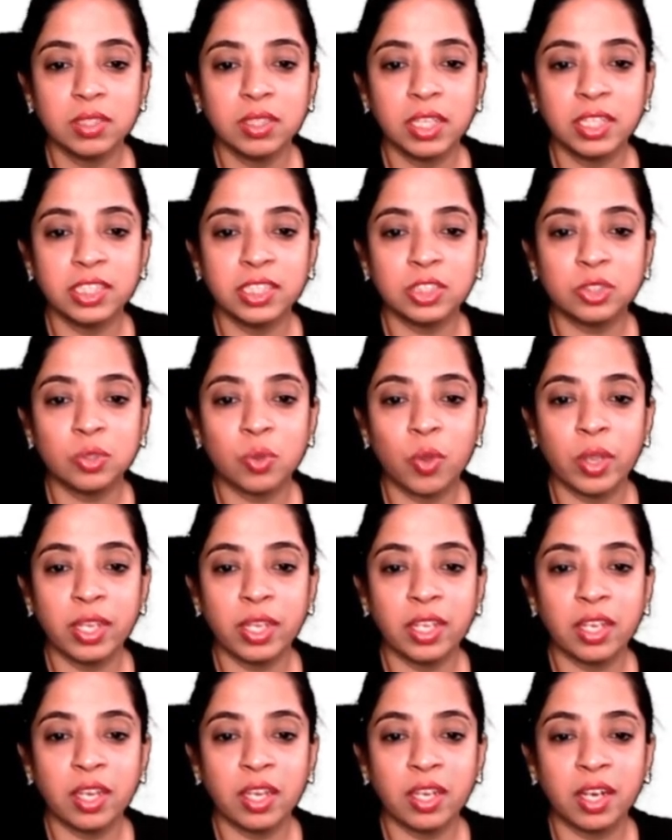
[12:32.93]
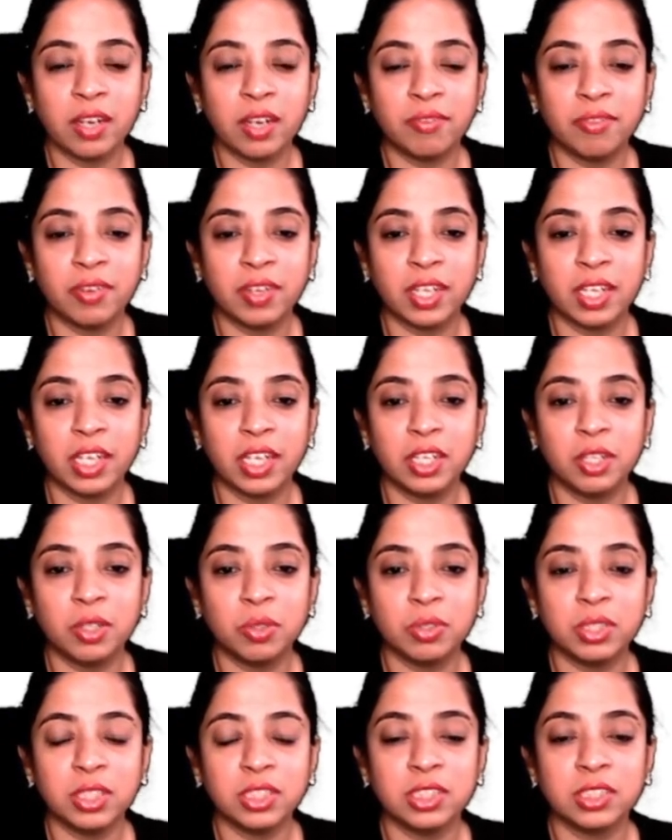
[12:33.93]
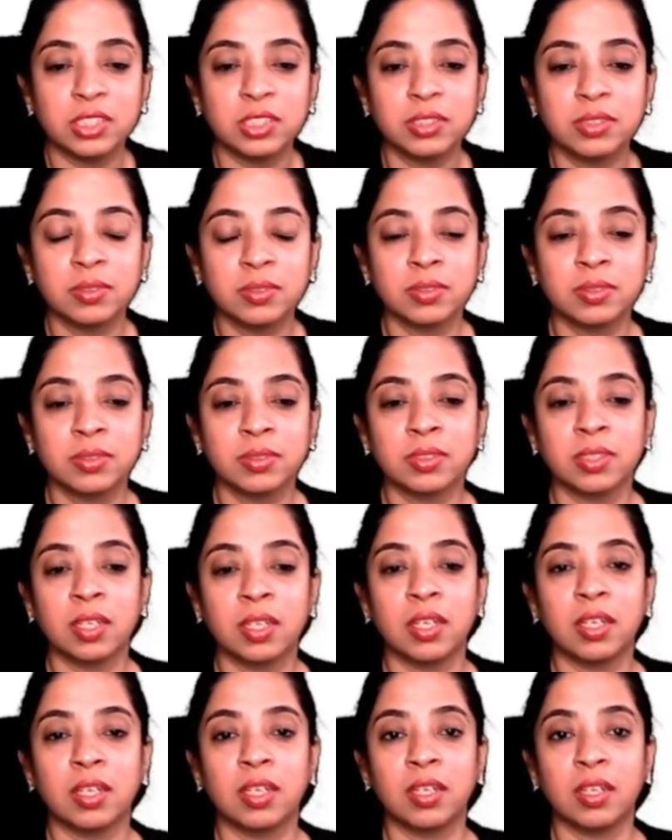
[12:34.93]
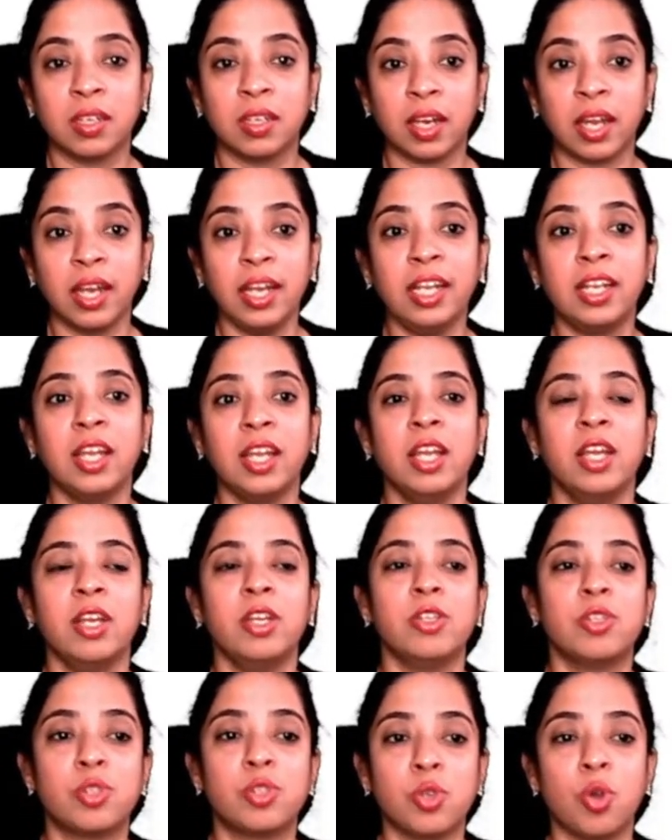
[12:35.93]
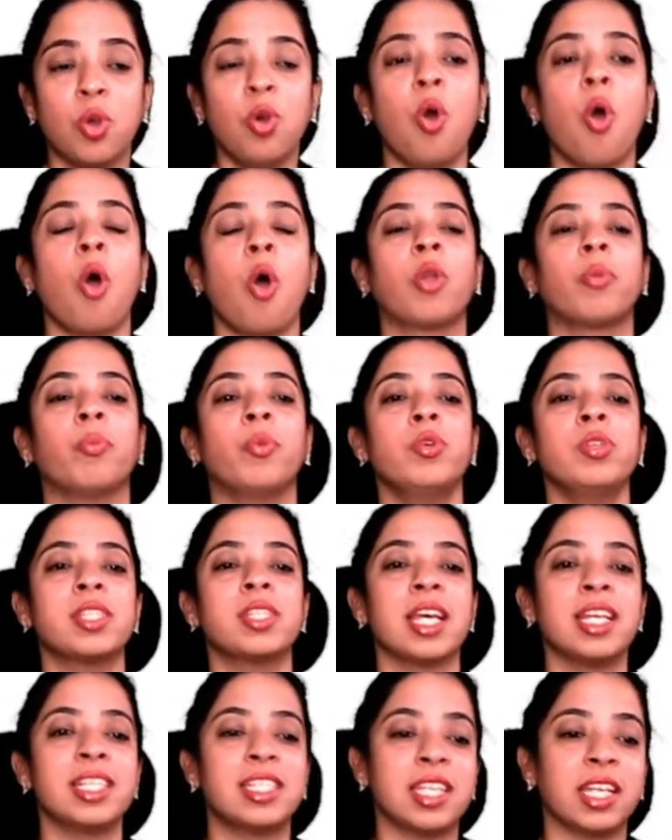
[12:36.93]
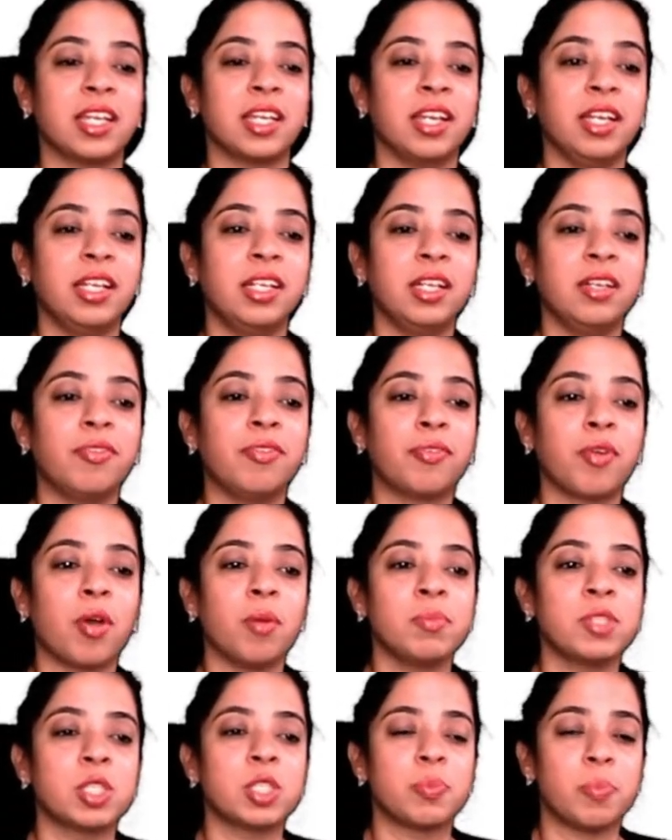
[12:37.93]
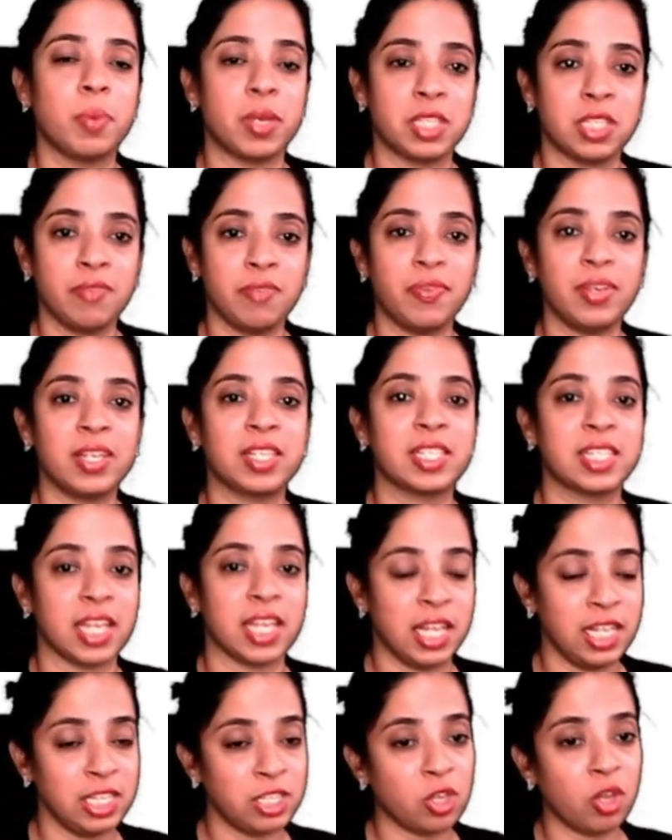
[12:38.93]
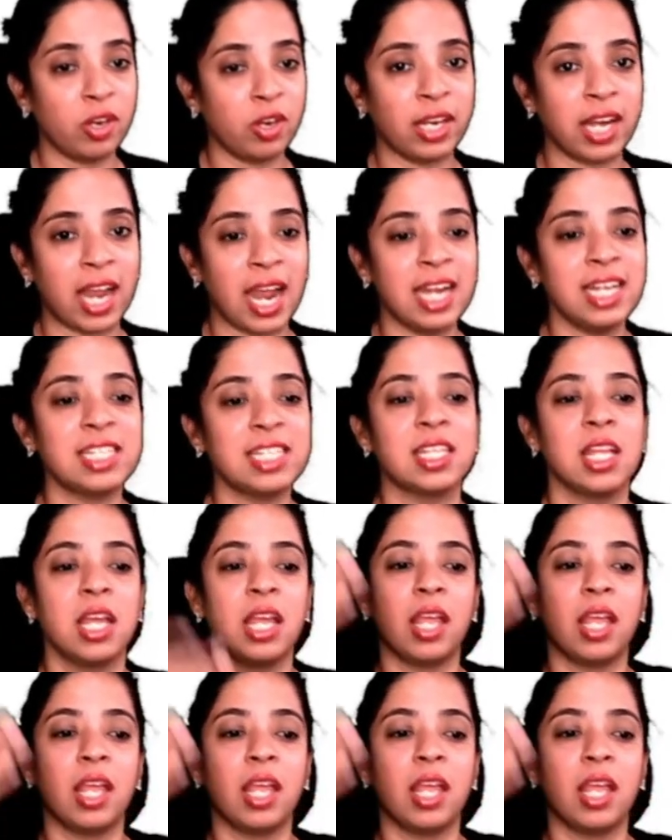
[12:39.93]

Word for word: It is going here and fitting into this, right? So hormones are secreted from specific cells or glands.